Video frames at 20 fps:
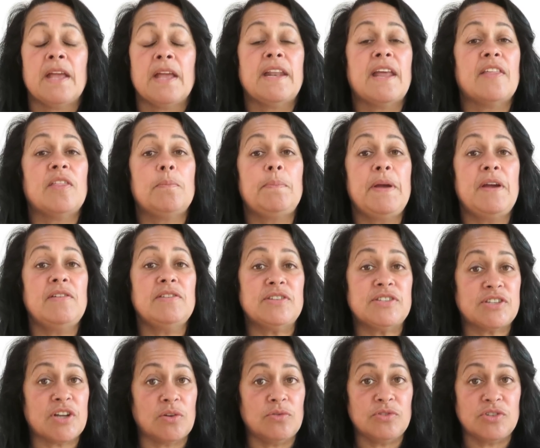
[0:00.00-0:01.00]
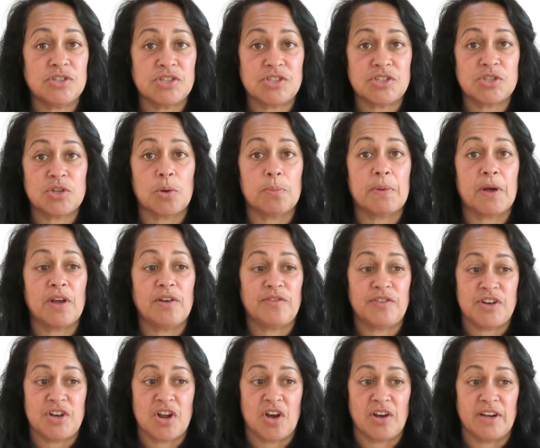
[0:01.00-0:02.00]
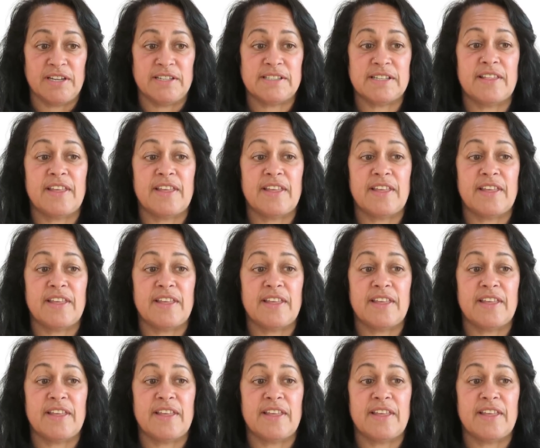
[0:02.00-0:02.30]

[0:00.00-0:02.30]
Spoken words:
Now, the periods don't just stop overnight,